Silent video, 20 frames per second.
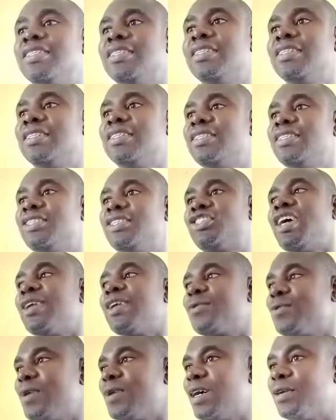
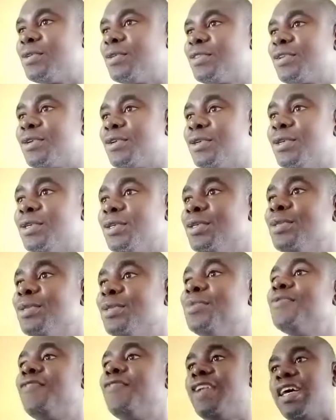Shadwell
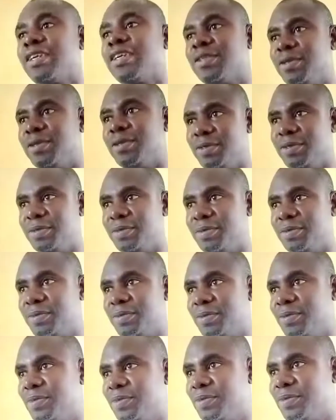through Flecknoe.
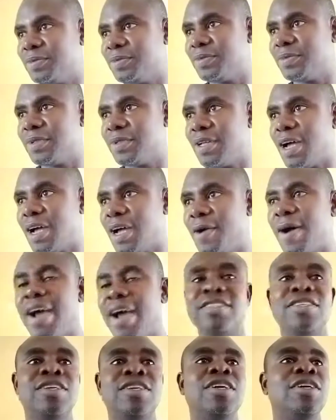All right?
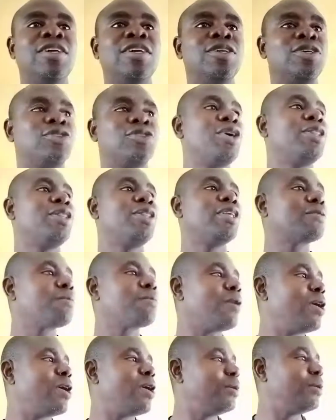So in this
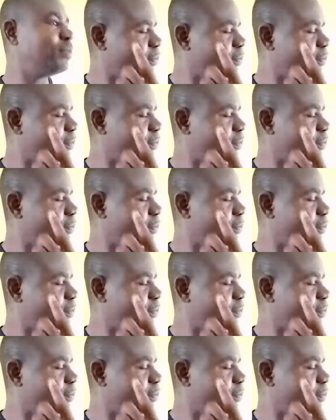poem,